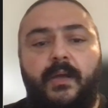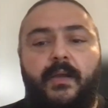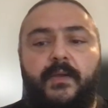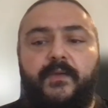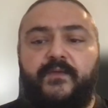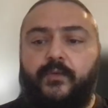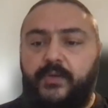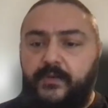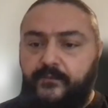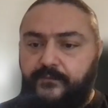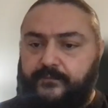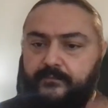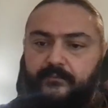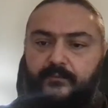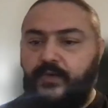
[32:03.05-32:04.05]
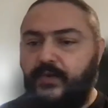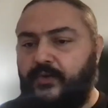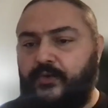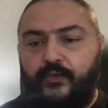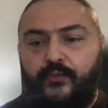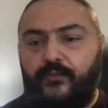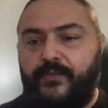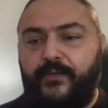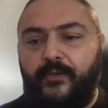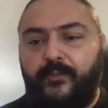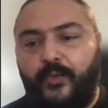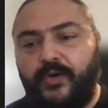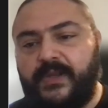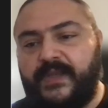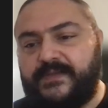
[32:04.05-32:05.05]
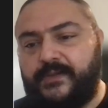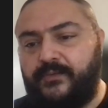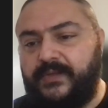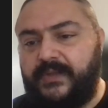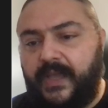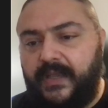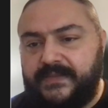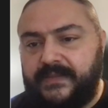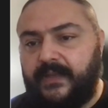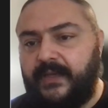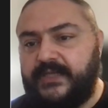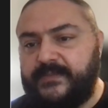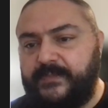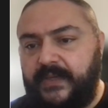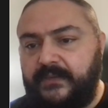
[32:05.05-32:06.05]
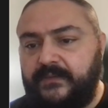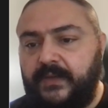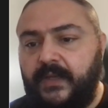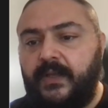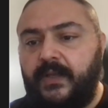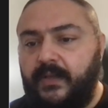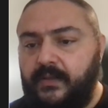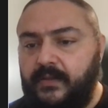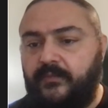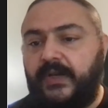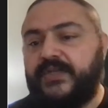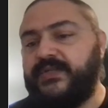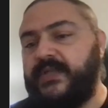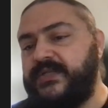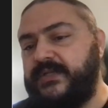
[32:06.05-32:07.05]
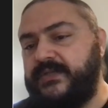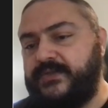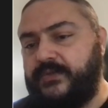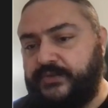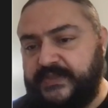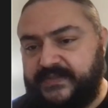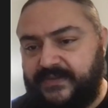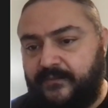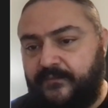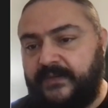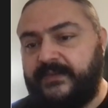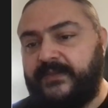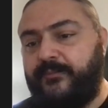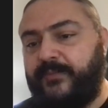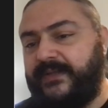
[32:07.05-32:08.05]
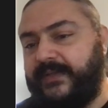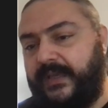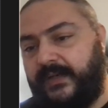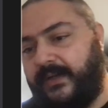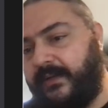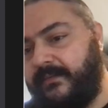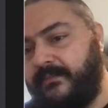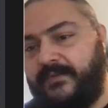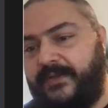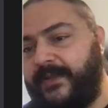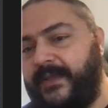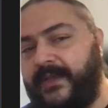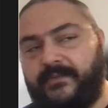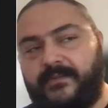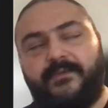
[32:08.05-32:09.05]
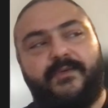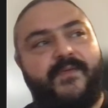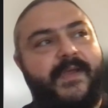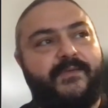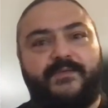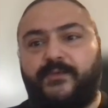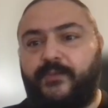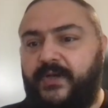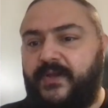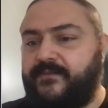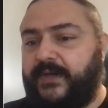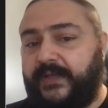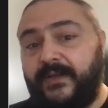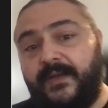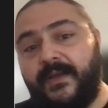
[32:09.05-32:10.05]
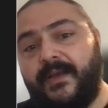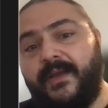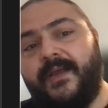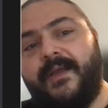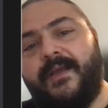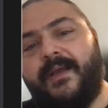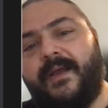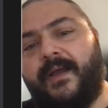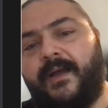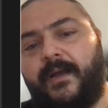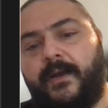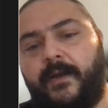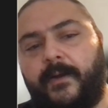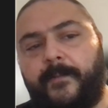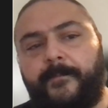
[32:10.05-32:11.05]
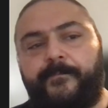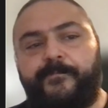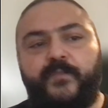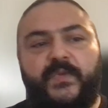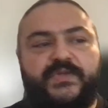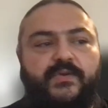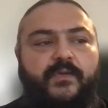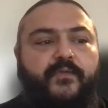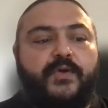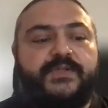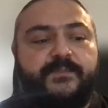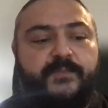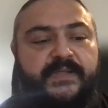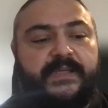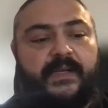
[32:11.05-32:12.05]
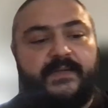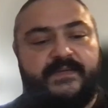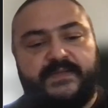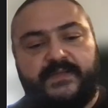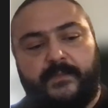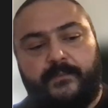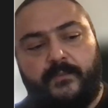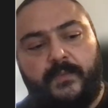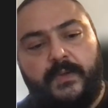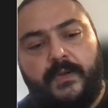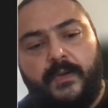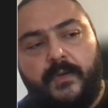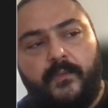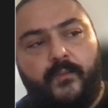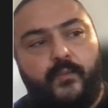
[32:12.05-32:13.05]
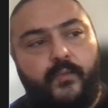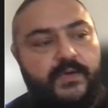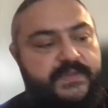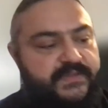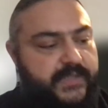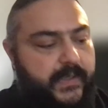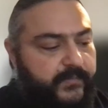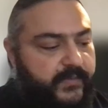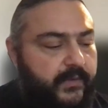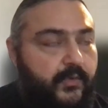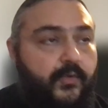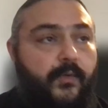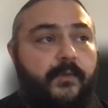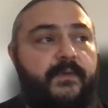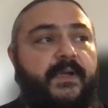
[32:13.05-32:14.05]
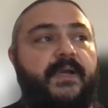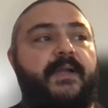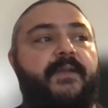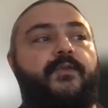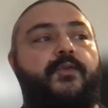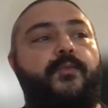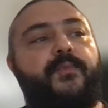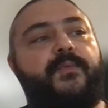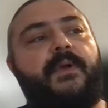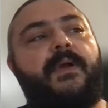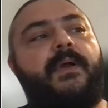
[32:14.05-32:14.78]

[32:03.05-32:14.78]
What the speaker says: So if you thought more or less along the lines I explained, congratulations, you just invented big data again in 2023. So the first big data system was something called Hadoop.